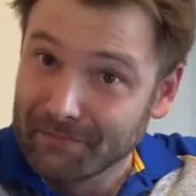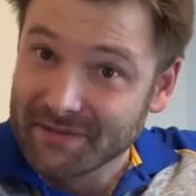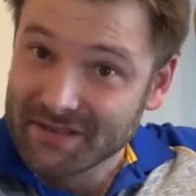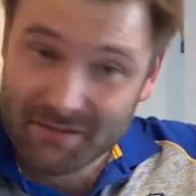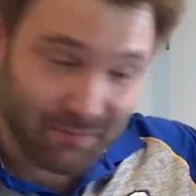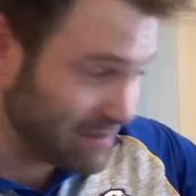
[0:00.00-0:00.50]

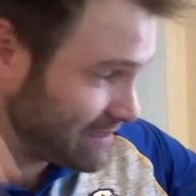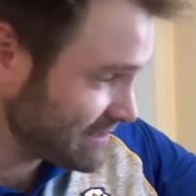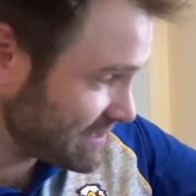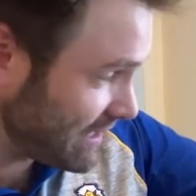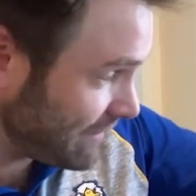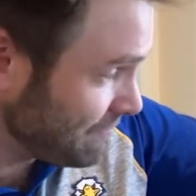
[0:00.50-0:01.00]
Simple as
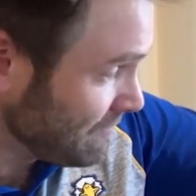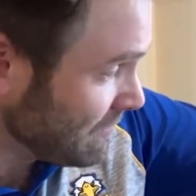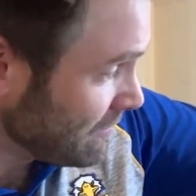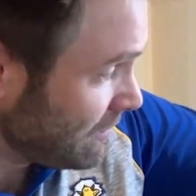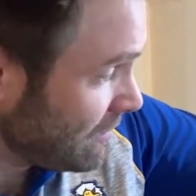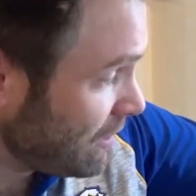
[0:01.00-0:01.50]
that.
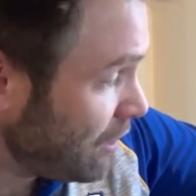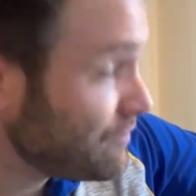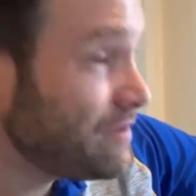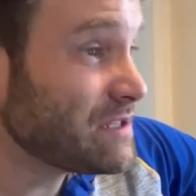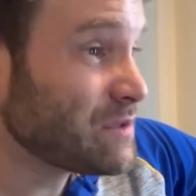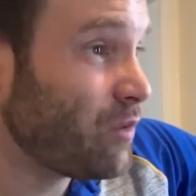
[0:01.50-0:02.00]

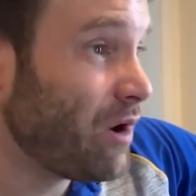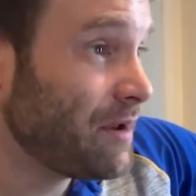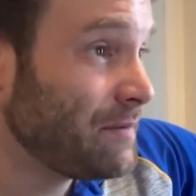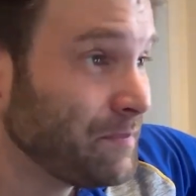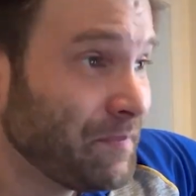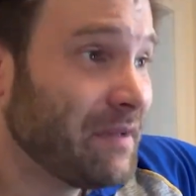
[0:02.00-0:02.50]
This
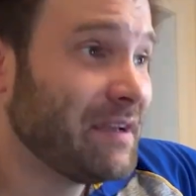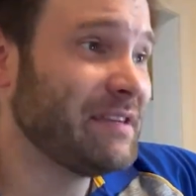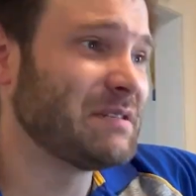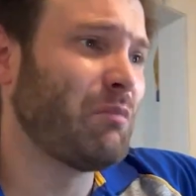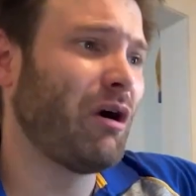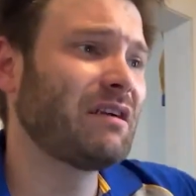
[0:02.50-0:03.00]
one
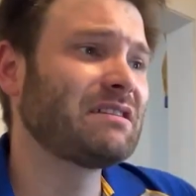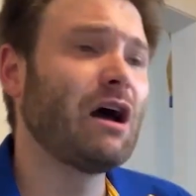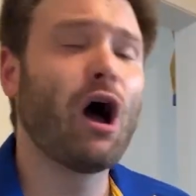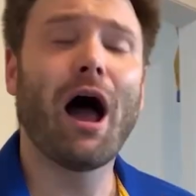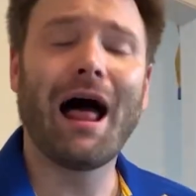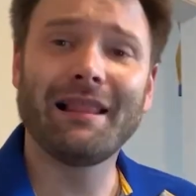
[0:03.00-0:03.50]
is marked
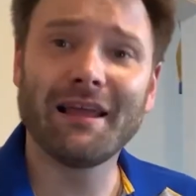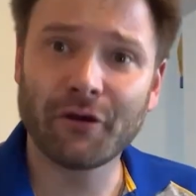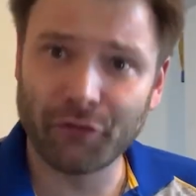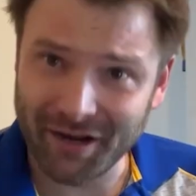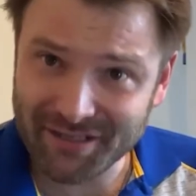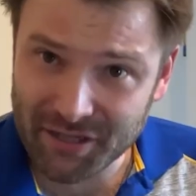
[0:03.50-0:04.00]

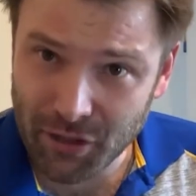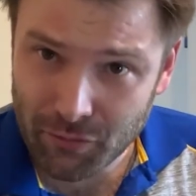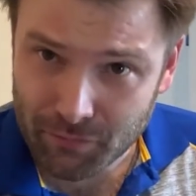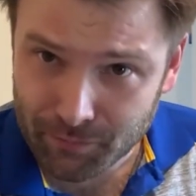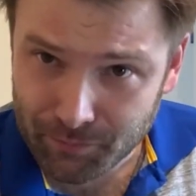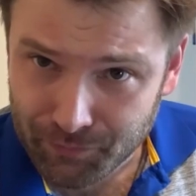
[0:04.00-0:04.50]

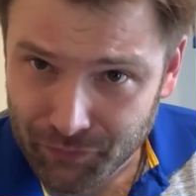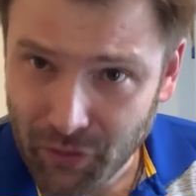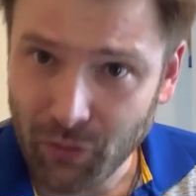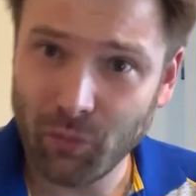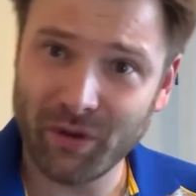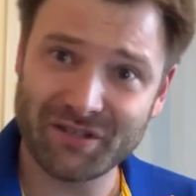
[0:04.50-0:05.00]
allegretto,
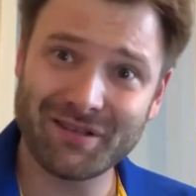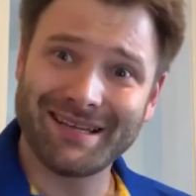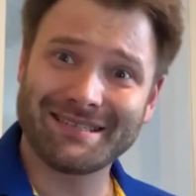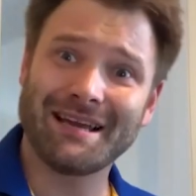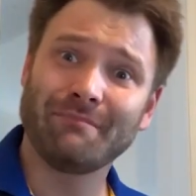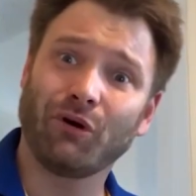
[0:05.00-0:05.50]
which
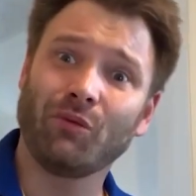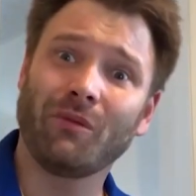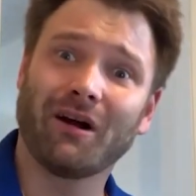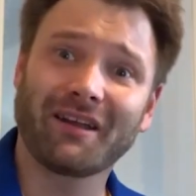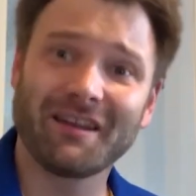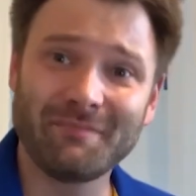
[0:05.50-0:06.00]
that tempo
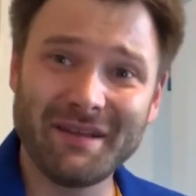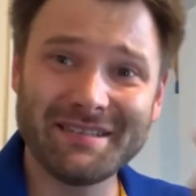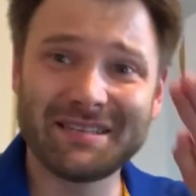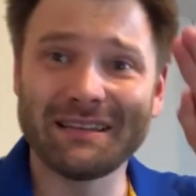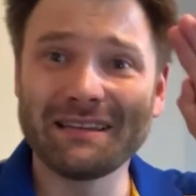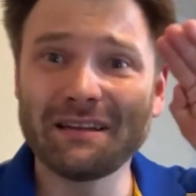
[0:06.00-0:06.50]
marking means
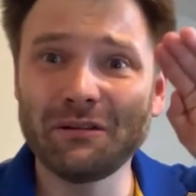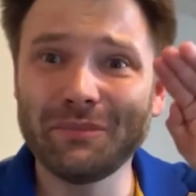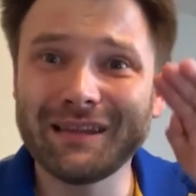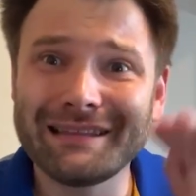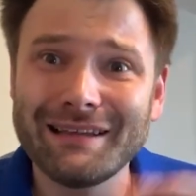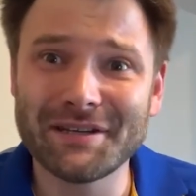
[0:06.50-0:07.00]
a little
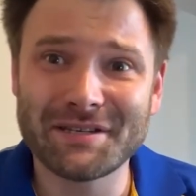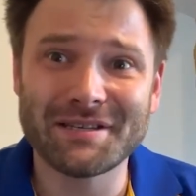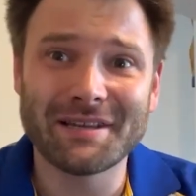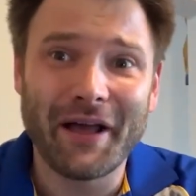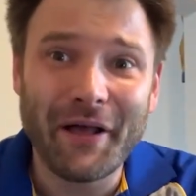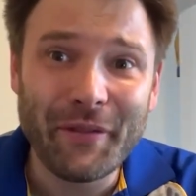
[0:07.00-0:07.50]
bit less
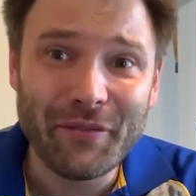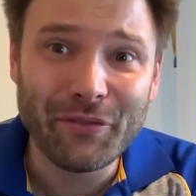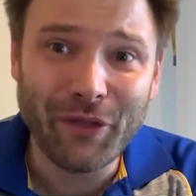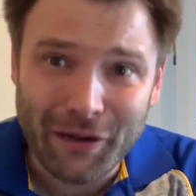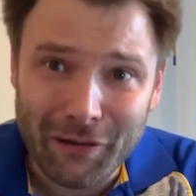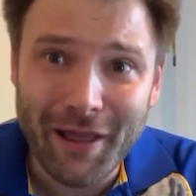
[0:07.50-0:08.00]

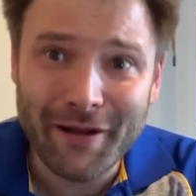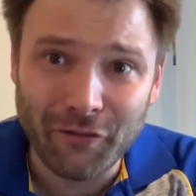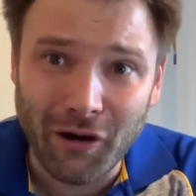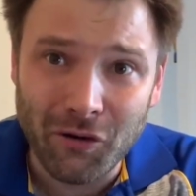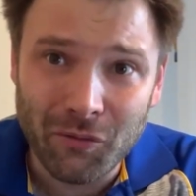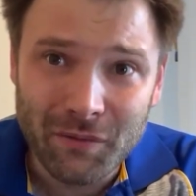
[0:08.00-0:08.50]
than
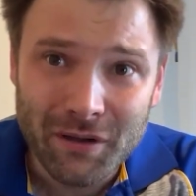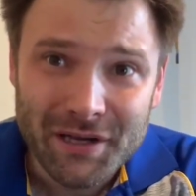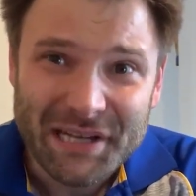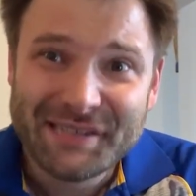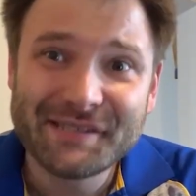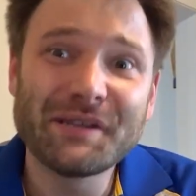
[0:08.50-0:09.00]
allegro.
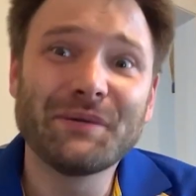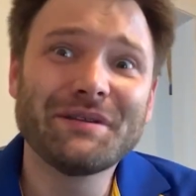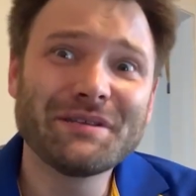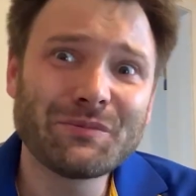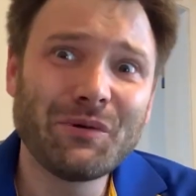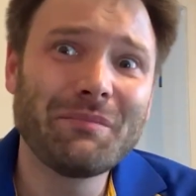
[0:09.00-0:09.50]
So
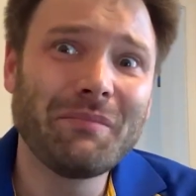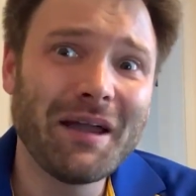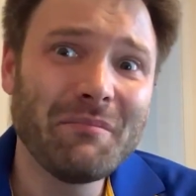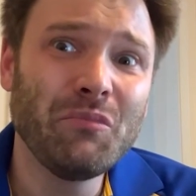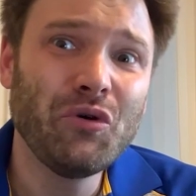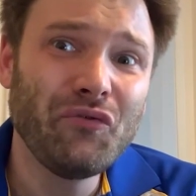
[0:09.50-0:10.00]
this one might
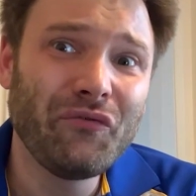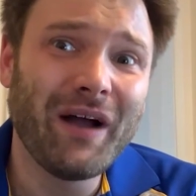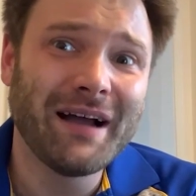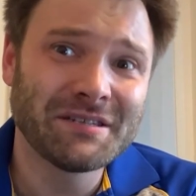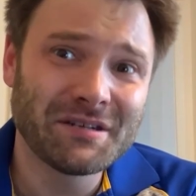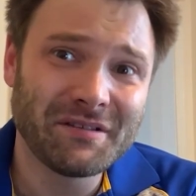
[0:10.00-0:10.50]
move
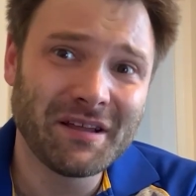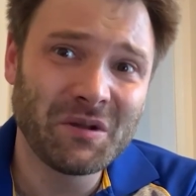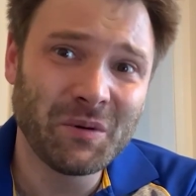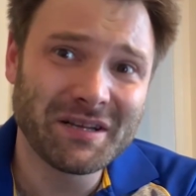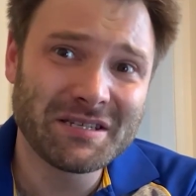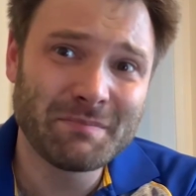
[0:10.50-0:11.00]
faster than
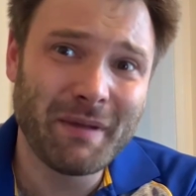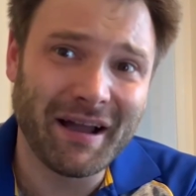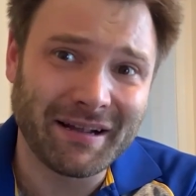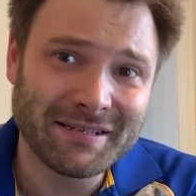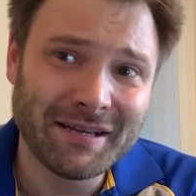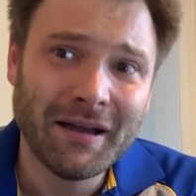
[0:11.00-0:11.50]
you
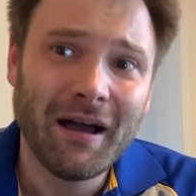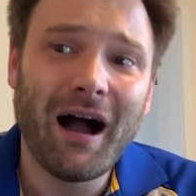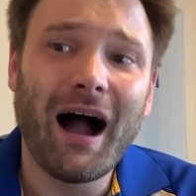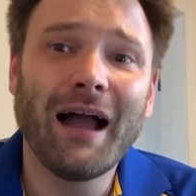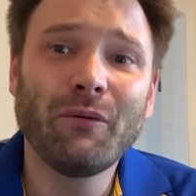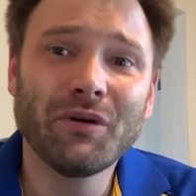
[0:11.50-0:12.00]
expect.
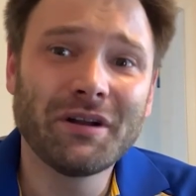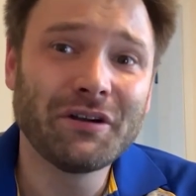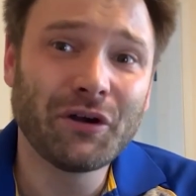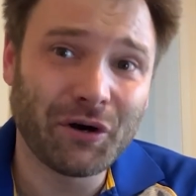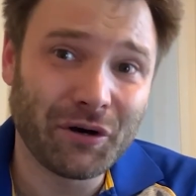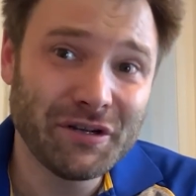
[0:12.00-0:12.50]
I would
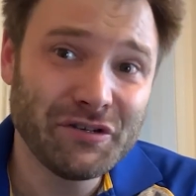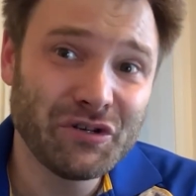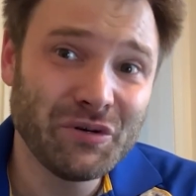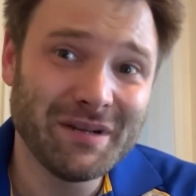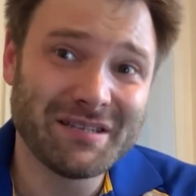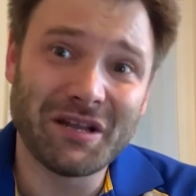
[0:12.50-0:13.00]
encourage
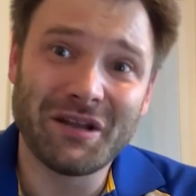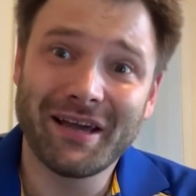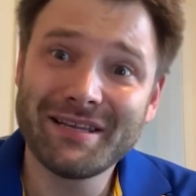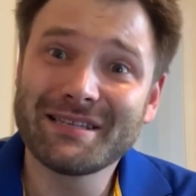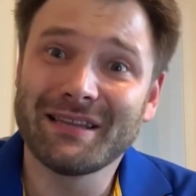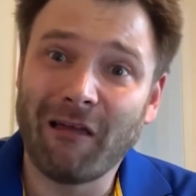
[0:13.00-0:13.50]
you, it's a
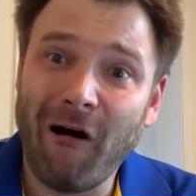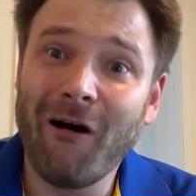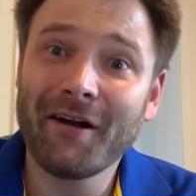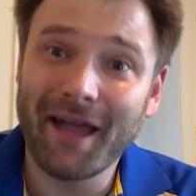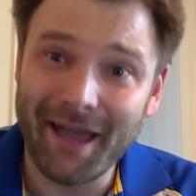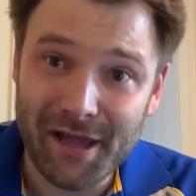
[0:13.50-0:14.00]
nice
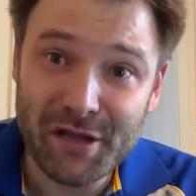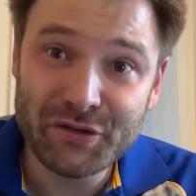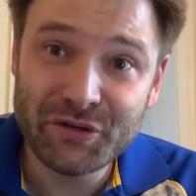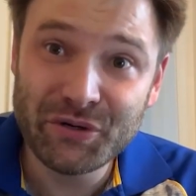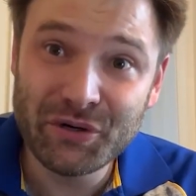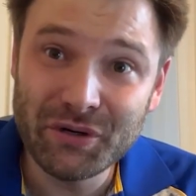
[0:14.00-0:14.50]
long
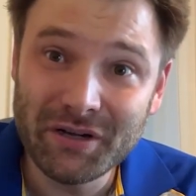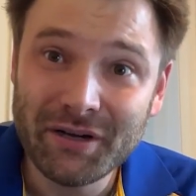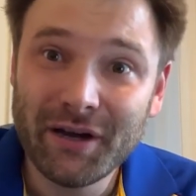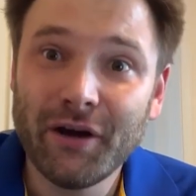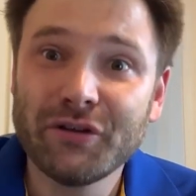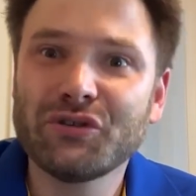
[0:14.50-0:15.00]
etude,
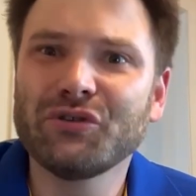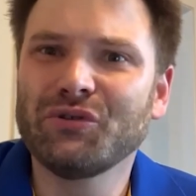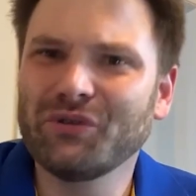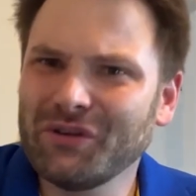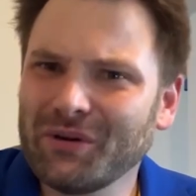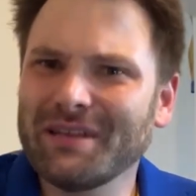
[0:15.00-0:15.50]

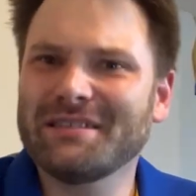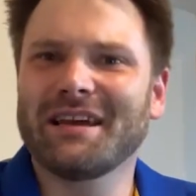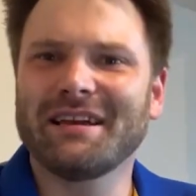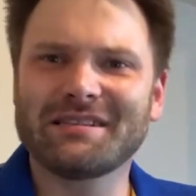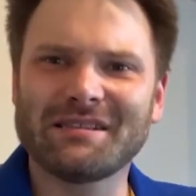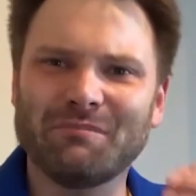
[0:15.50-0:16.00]
you can
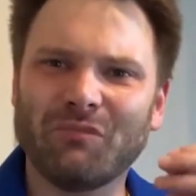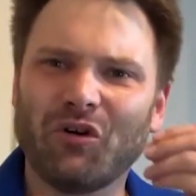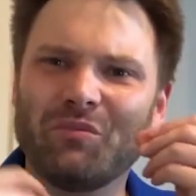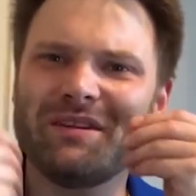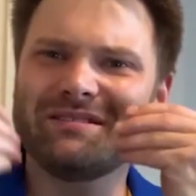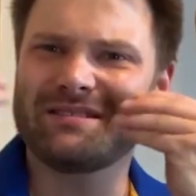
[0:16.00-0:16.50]
take some
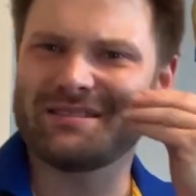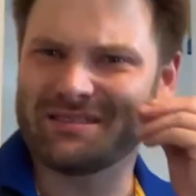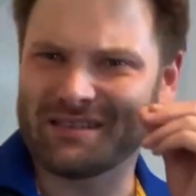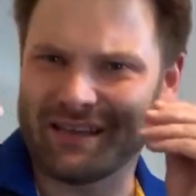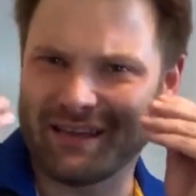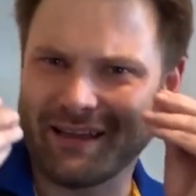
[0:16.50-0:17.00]
moments
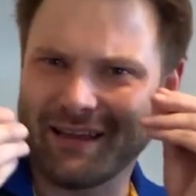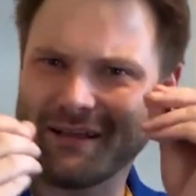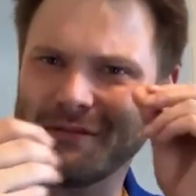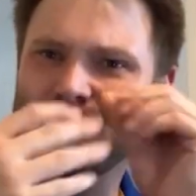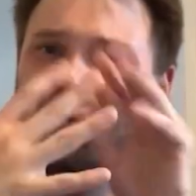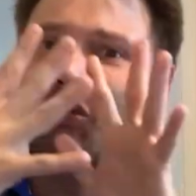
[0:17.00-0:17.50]

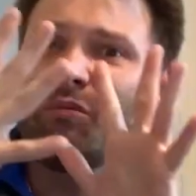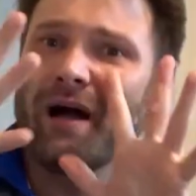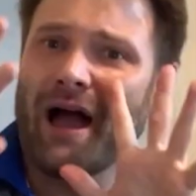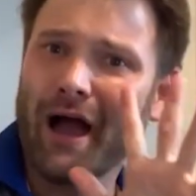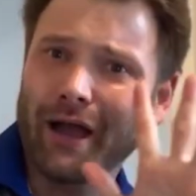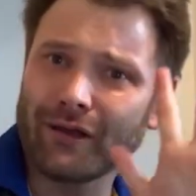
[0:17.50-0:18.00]
and pull
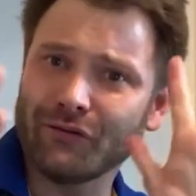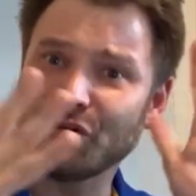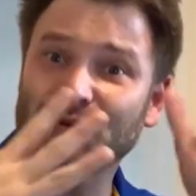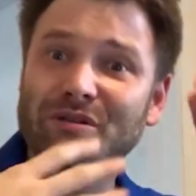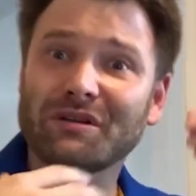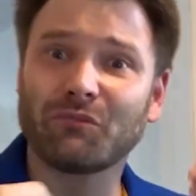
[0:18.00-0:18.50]
back and
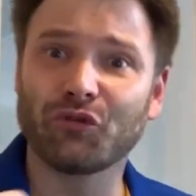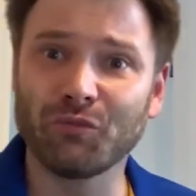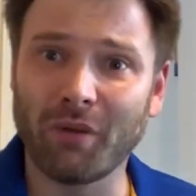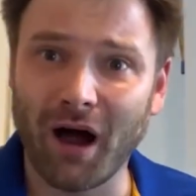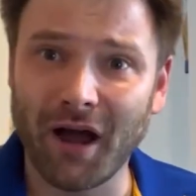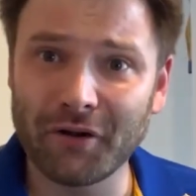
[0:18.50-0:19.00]
do some
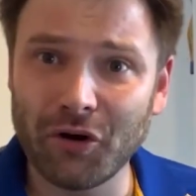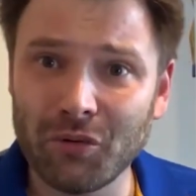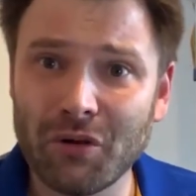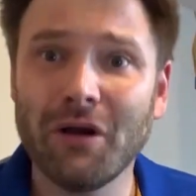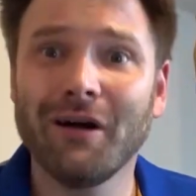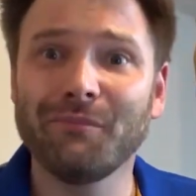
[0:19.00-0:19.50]
rubato,
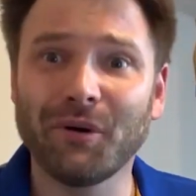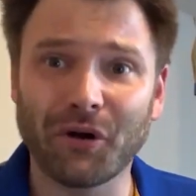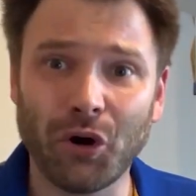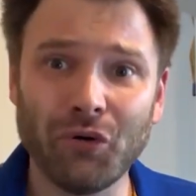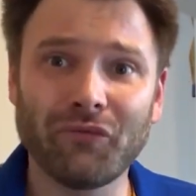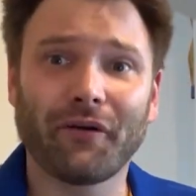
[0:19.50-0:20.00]
but
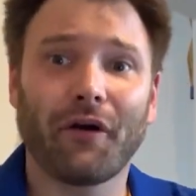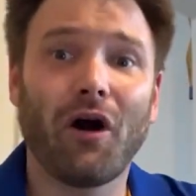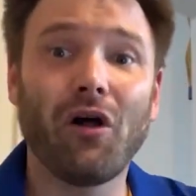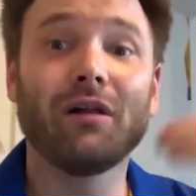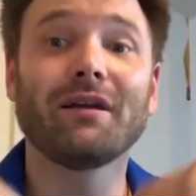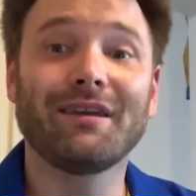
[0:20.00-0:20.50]

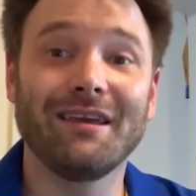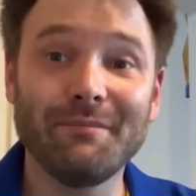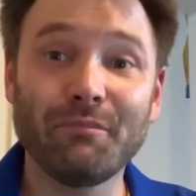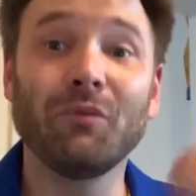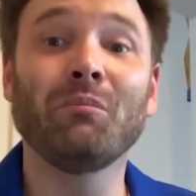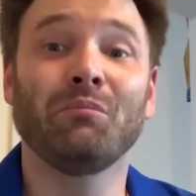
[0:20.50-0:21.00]
overall,
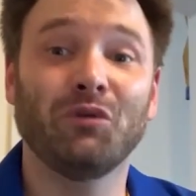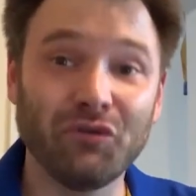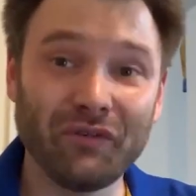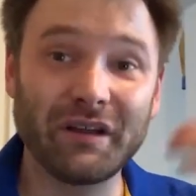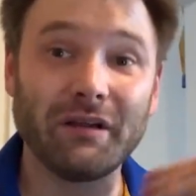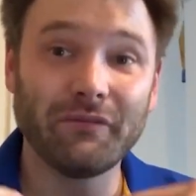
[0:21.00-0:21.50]
keep
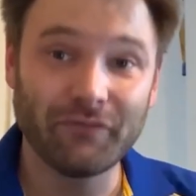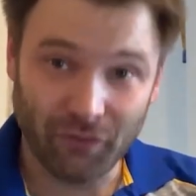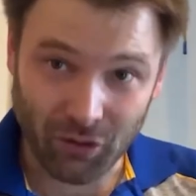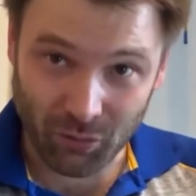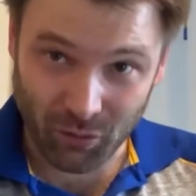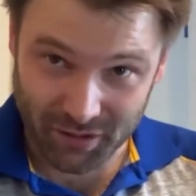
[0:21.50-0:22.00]
moving
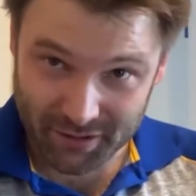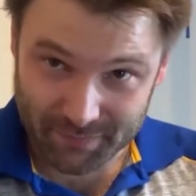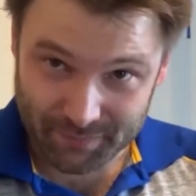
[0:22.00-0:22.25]
forward.